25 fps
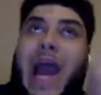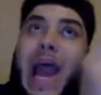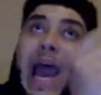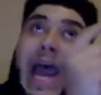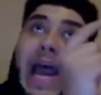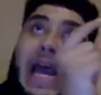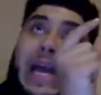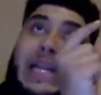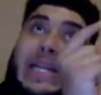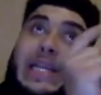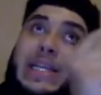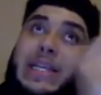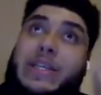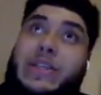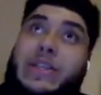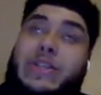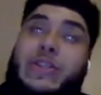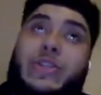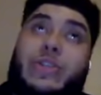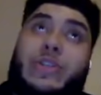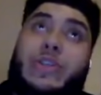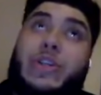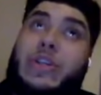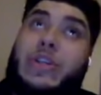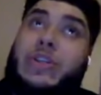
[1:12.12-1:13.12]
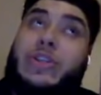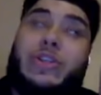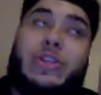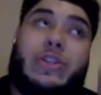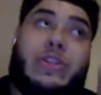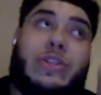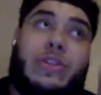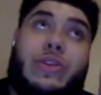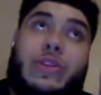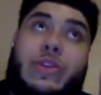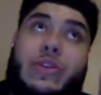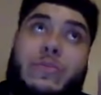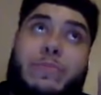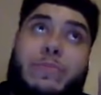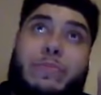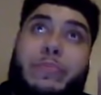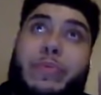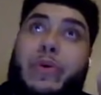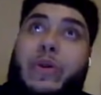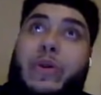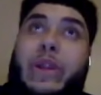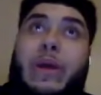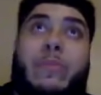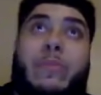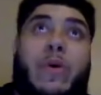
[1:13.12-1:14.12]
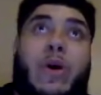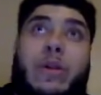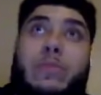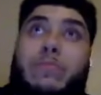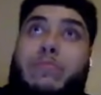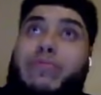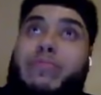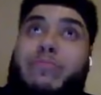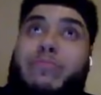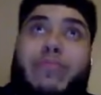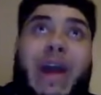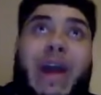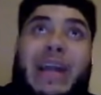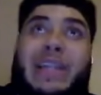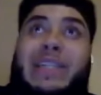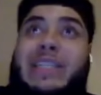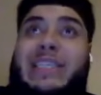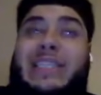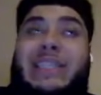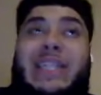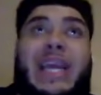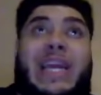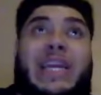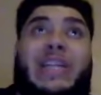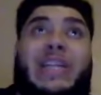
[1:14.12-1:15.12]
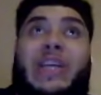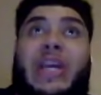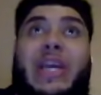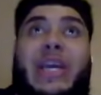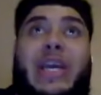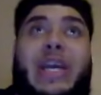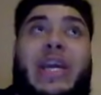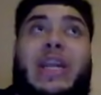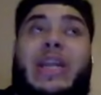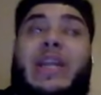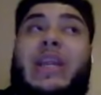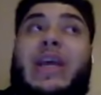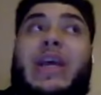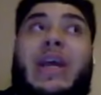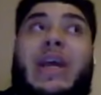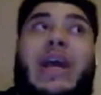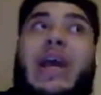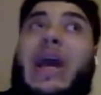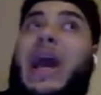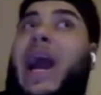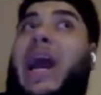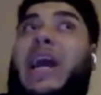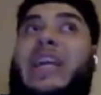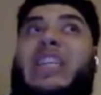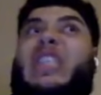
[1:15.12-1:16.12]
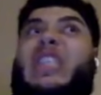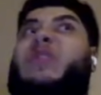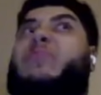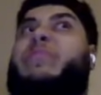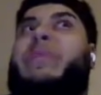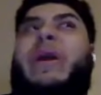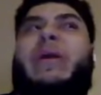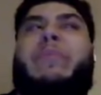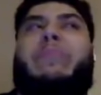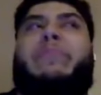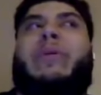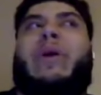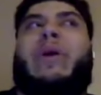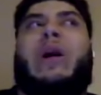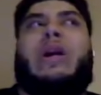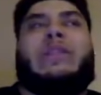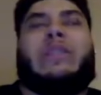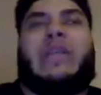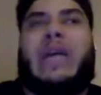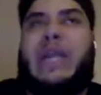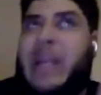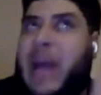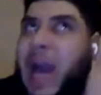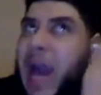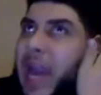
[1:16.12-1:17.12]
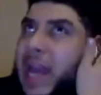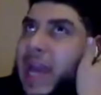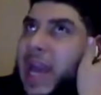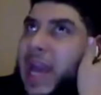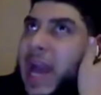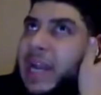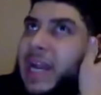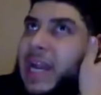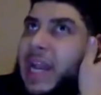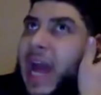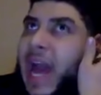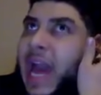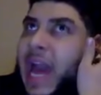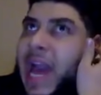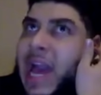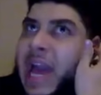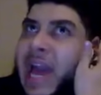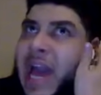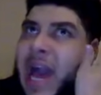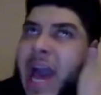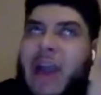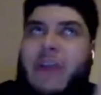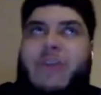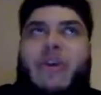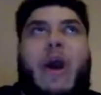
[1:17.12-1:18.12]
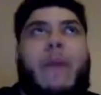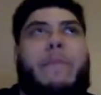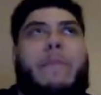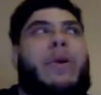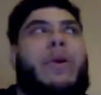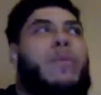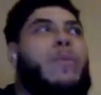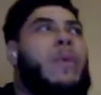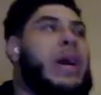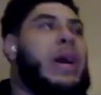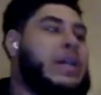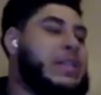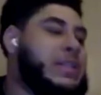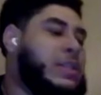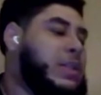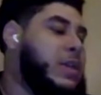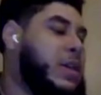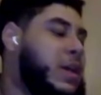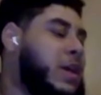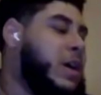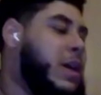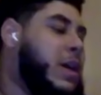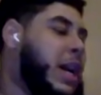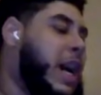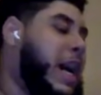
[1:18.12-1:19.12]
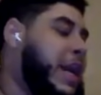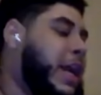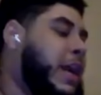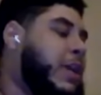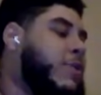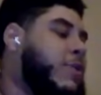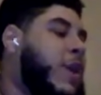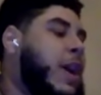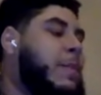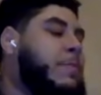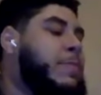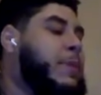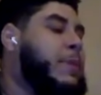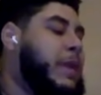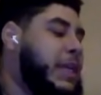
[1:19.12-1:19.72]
and just put them on, practice DJing and spit bars. And I kind of like I grew up in West. I didn't grow up in